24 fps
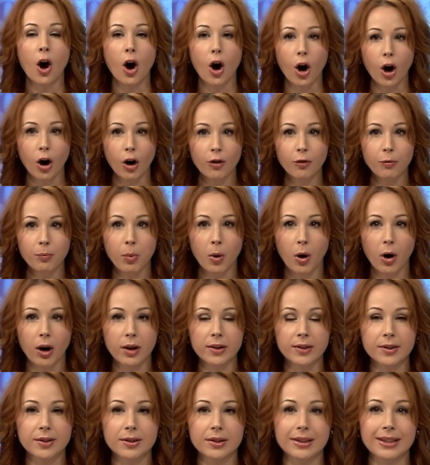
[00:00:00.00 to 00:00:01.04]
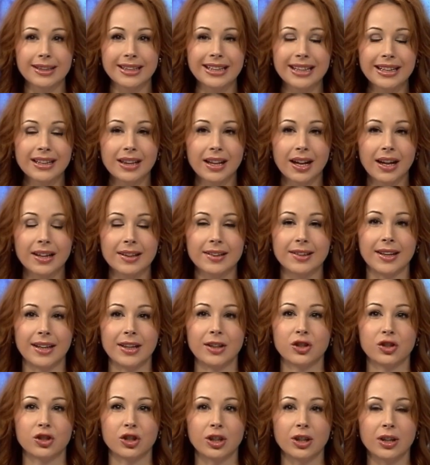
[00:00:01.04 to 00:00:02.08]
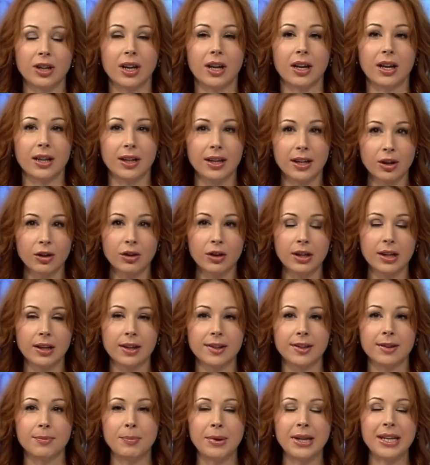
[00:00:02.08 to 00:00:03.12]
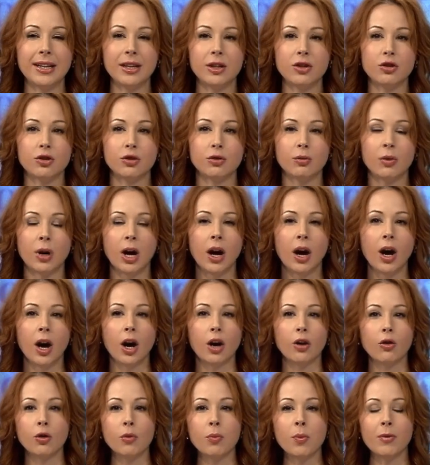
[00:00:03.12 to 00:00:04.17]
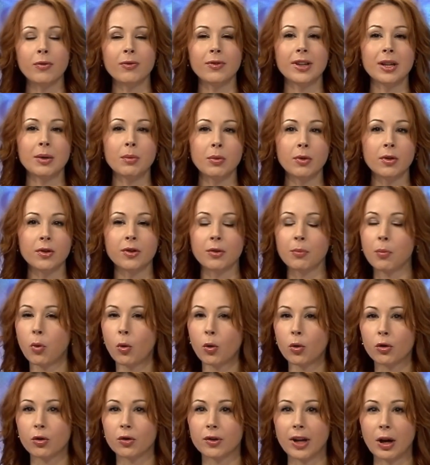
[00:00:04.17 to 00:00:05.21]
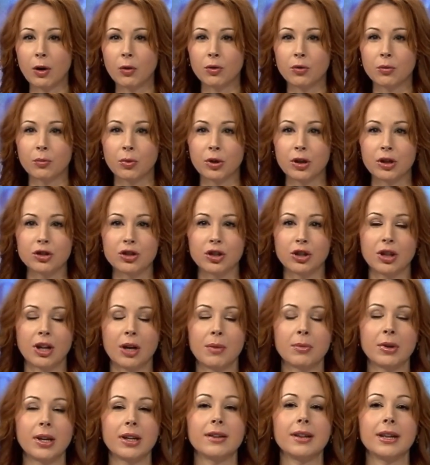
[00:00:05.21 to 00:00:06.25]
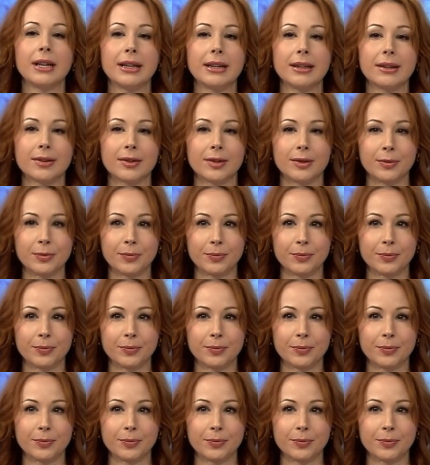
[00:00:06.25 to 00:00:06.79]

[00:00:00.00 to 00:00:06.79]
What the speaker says: of pot's legalization. Here he is speaking to a group of Liberal supporters out in British Columbia. Take a listen.